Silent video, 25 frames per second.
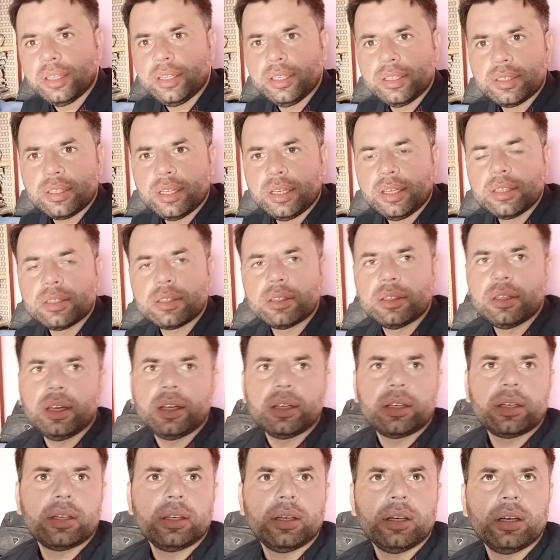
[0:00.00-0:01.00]
these things,
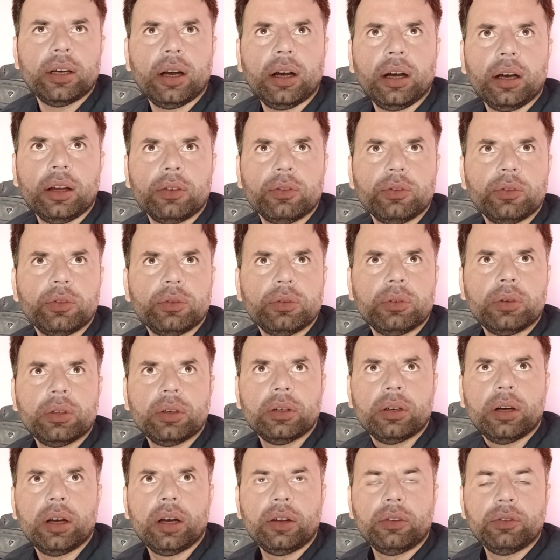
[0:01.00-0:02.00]
that
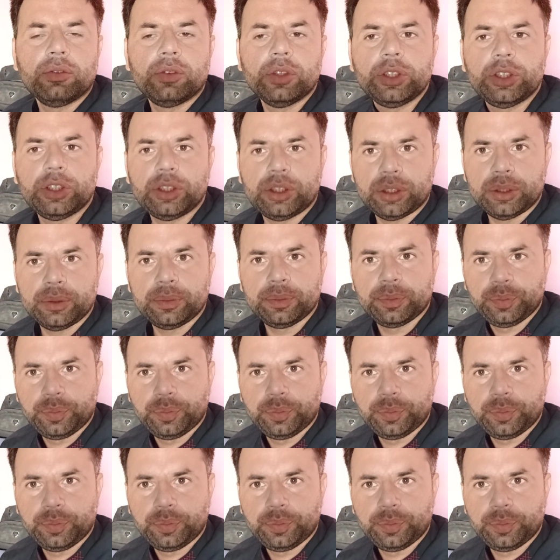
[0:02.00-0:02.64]
on which